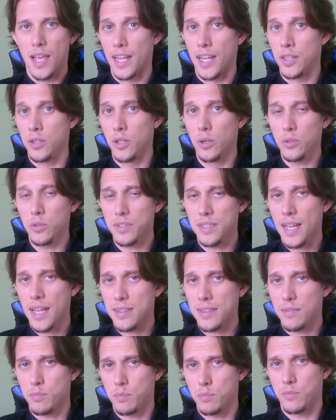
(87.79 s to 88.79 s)
And note
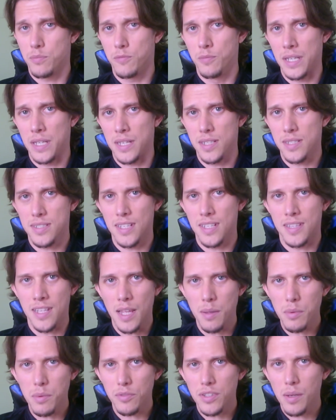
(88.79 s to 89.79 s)
that because the
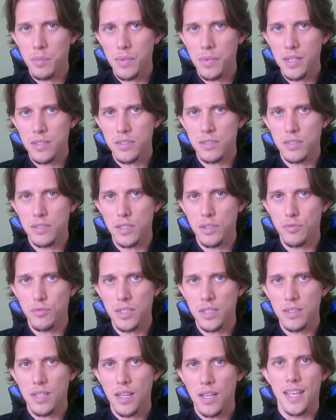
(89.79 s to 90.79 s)
name of the ability is
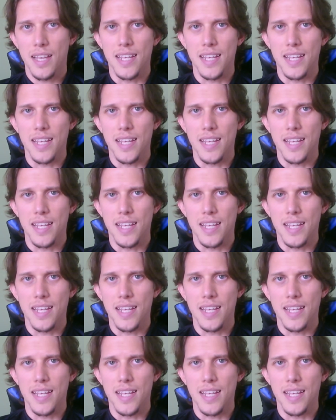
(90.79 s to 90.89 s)
different,